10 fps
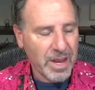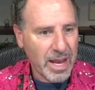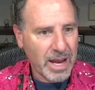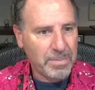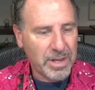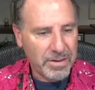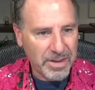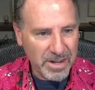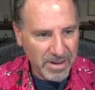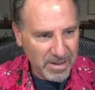
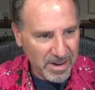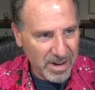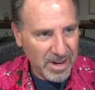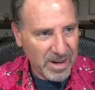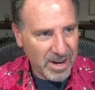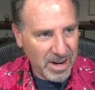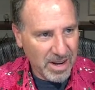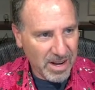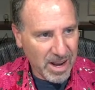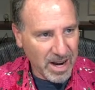AppLovin,
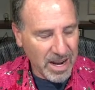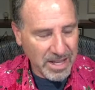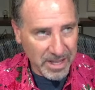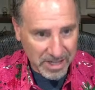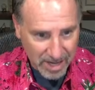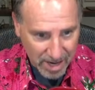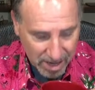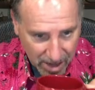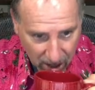gotta hate the stock.